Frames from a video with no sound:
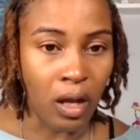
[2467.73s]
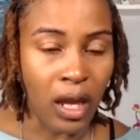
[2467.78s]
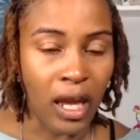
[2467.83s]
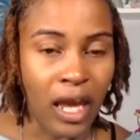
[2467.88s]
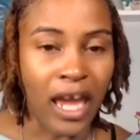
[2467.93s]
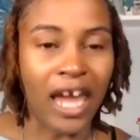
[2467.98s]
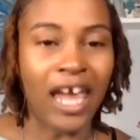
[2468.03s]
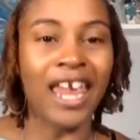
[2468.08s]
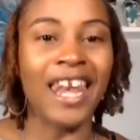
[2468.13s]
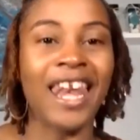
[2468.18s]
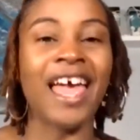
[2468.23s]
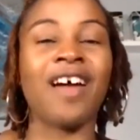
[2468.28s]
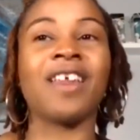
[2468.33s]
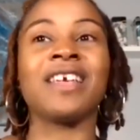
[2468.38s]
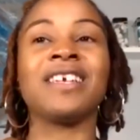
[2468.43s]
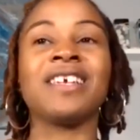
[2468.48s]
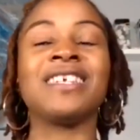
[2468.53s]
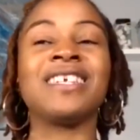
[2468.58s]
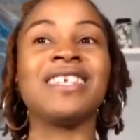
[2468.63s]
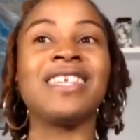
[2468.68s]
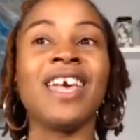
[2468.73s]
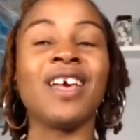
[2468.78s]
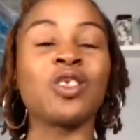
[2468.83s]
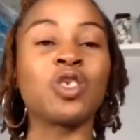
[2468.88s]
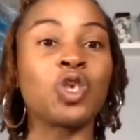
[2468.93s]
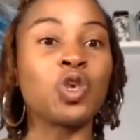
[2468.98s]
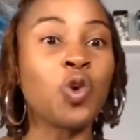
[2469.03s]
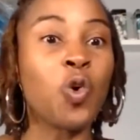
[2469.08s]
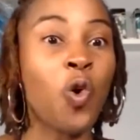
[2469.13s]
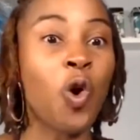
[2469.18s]
now they
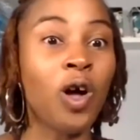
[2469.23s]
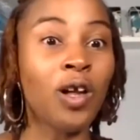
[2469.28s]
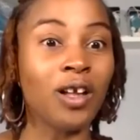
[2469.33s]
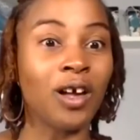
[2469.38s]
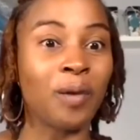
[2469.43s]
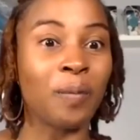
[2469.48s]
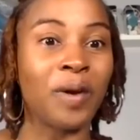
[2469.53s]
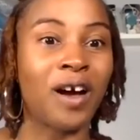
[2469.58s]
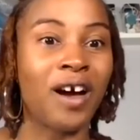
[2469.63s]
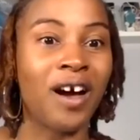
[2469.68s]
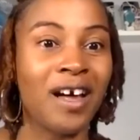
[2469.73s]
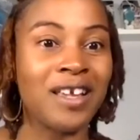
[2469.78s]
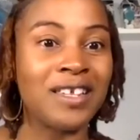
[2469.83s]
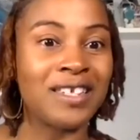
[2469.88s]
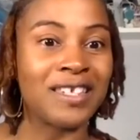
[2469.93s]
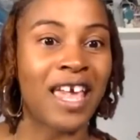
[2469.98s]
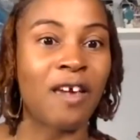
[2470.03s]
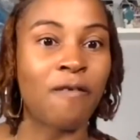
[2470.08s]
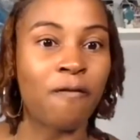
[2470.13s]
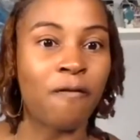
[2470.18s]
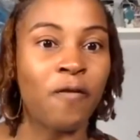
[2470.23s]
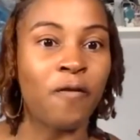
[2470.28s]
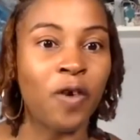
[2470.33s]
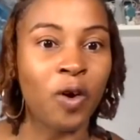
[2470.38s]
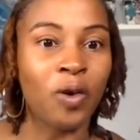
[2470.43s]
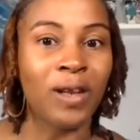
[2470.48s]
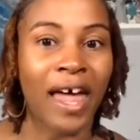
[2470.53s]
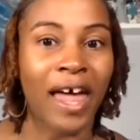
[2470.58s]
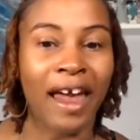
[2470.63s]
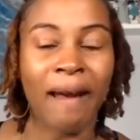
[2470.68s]
stand taller because they
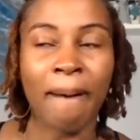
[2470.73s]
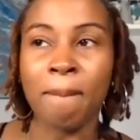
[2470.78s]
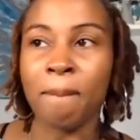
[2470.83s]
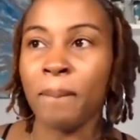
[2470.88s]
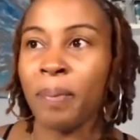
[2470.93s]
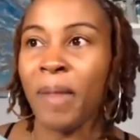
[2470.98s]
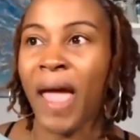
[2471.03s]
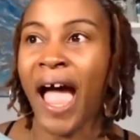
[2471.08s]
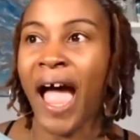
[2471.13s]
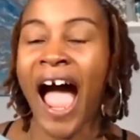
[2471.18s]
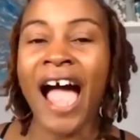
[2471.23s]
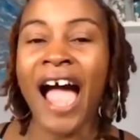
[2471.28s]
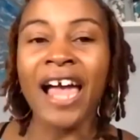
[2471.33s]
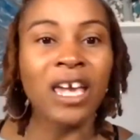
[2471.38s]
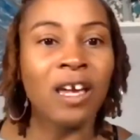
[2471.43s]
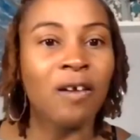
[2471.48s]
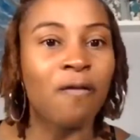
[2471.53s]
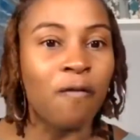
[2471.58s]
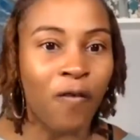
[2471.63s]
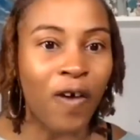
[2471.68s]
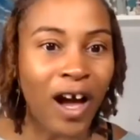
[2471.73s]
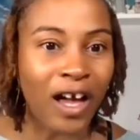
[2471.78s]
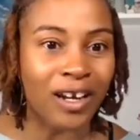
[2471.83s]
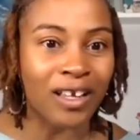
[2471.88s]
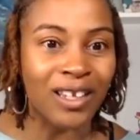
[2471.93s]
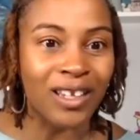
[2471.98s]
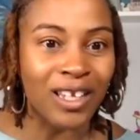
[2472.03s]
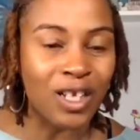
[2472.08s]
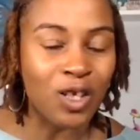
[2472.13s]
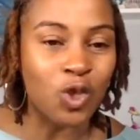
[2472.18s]
feel like, I can
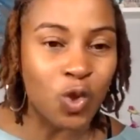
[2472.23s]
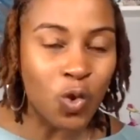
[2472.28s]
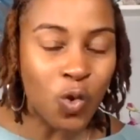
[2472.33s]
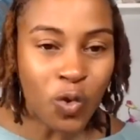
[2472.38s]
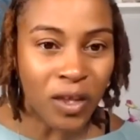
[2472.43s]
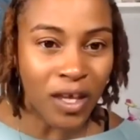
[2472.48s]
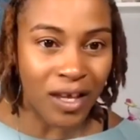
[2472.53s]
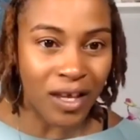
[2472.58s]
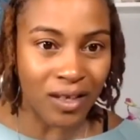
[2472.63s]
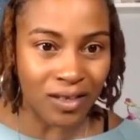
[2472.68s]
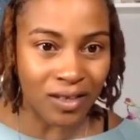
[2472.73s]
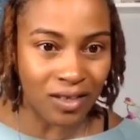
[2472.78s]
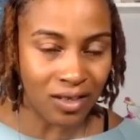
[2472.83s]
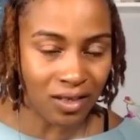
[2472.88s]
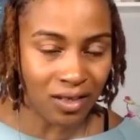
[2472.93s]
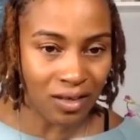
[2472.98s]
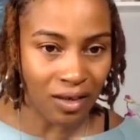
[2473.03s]
finally do this.